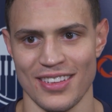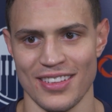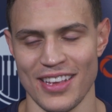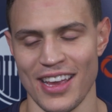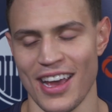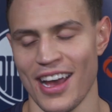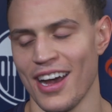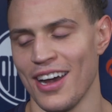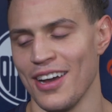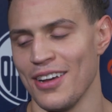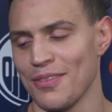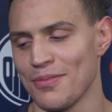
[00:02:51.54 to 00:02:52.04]

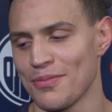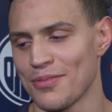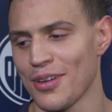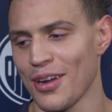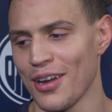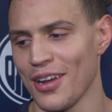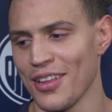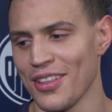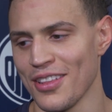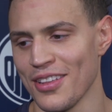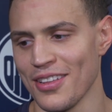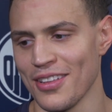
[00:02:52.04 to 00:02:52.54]
Yeah,
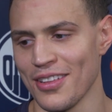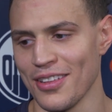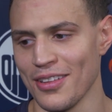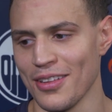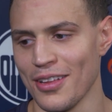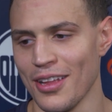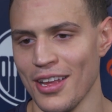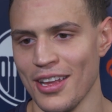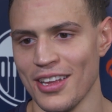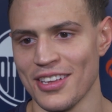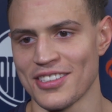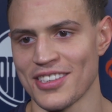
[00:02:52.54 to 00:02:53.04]
probably
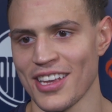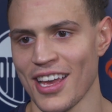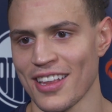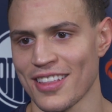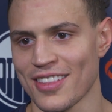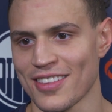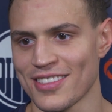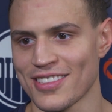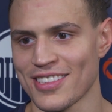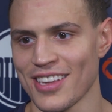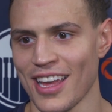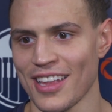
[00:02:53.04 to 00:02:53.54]

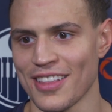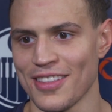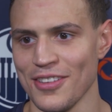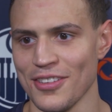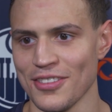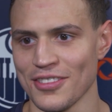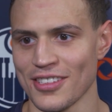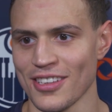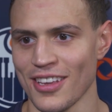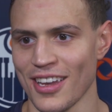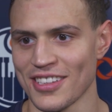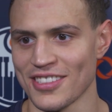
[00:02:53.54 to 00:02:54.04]
Seth
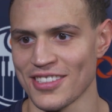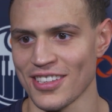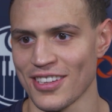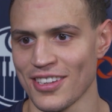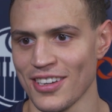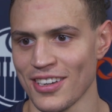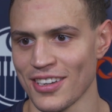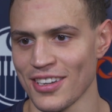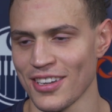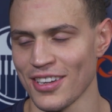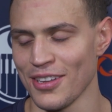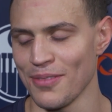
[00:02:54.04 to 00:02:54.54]
usually likes to
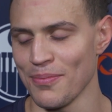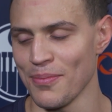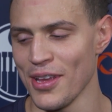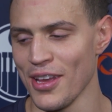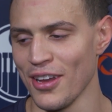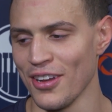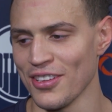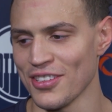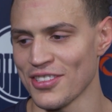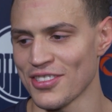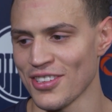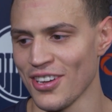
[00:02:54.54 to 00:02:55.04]
cook a good
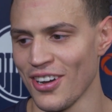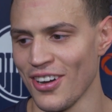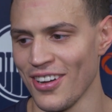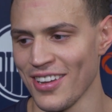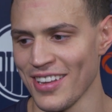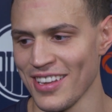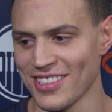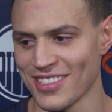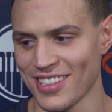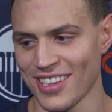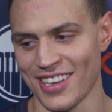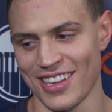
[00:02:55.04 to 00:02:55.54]
meal, so
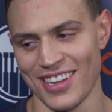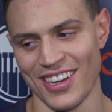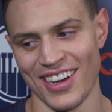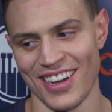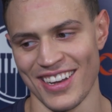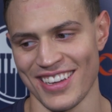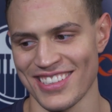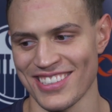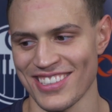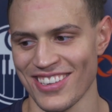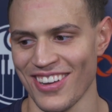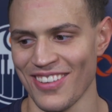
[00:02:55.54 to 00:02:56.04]
he's a good
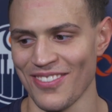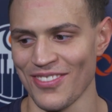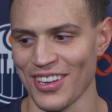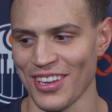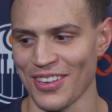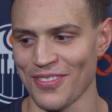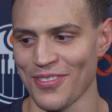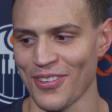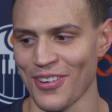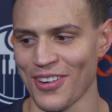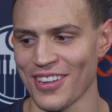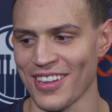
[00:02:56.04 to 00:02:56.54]
cook. So I'm
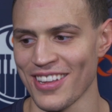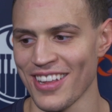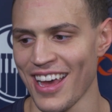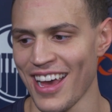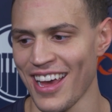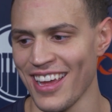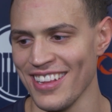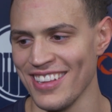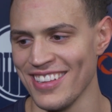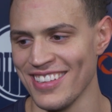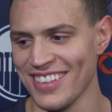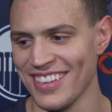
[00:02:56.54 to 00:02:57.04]
looking forward to
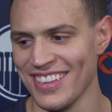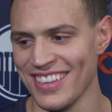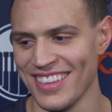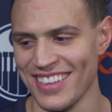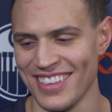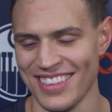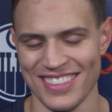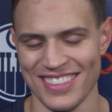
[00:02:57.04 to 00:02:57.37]
that.